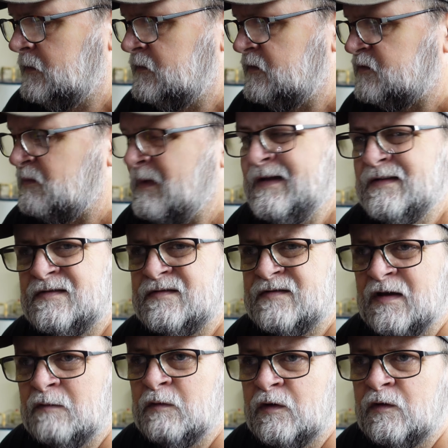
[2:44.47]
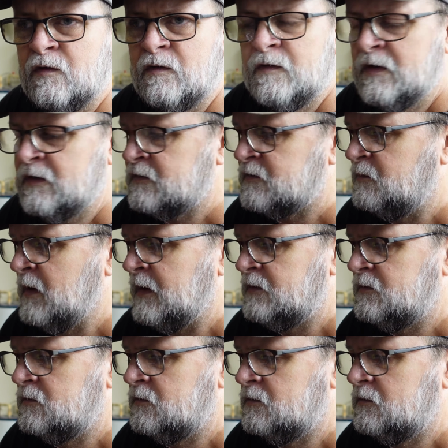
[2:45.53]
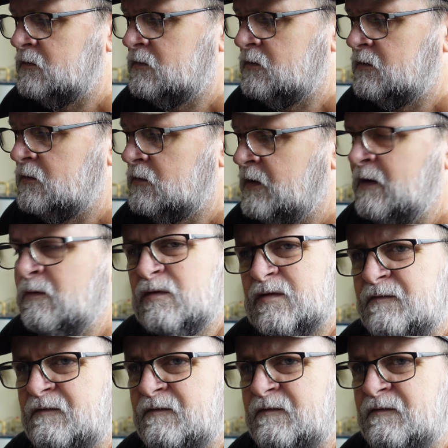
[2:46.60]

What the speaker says: It's made similar to this, but it was